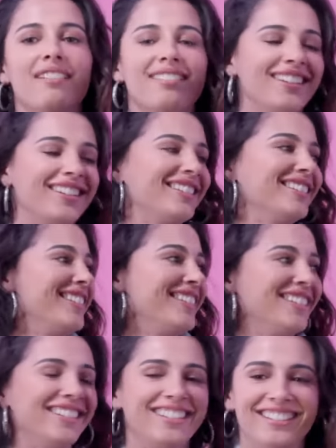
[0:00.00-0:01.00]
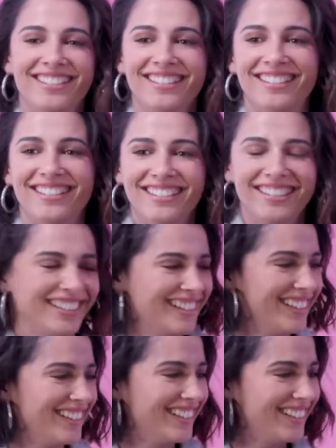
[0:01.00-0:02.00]

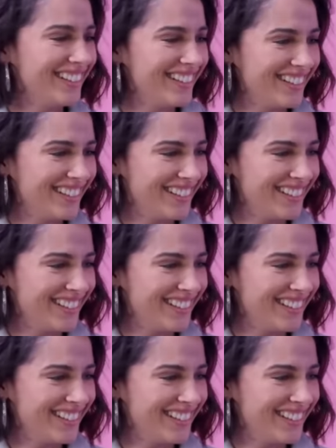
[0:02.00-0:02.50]
(silent)